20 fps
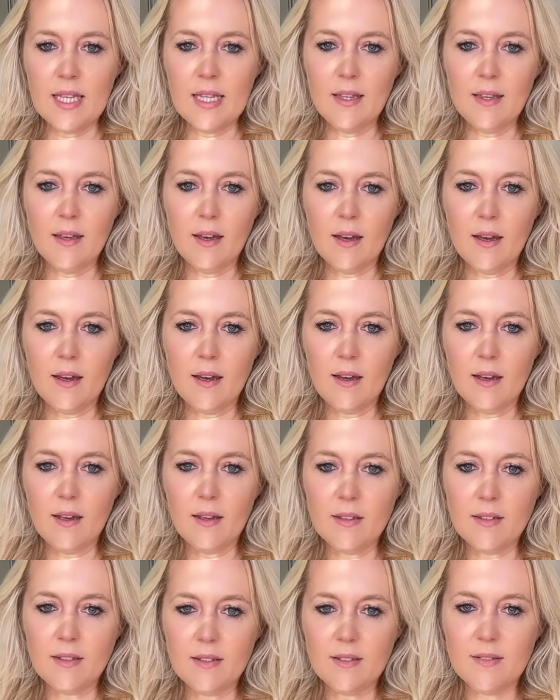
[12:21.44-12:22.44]
Yeah.
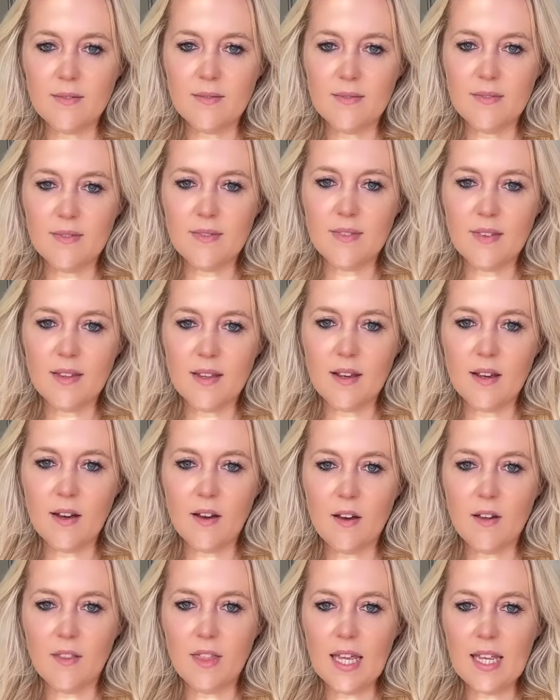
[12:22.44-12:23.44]

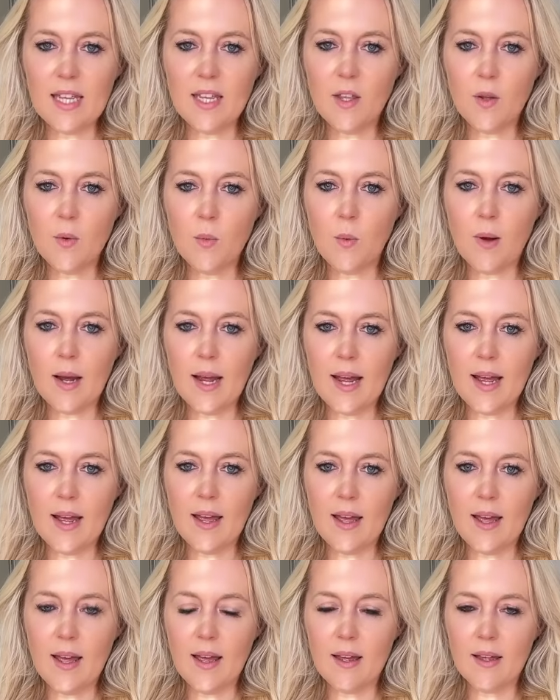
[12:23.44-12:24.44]
Oh, thank you,
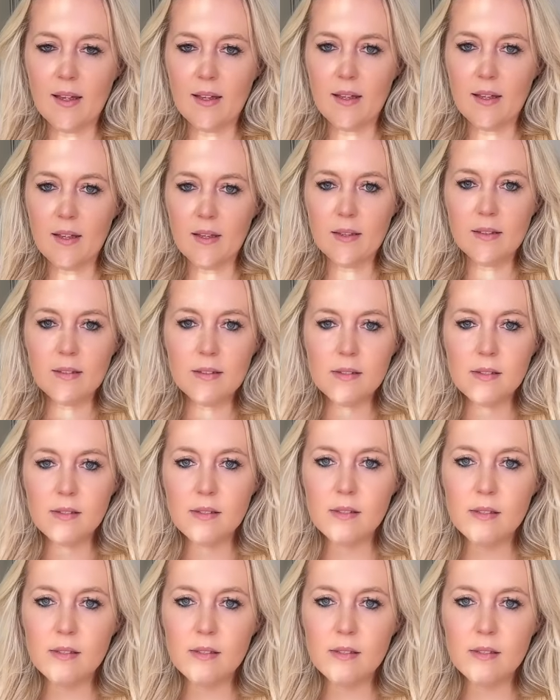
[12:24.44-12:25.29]
Wazario.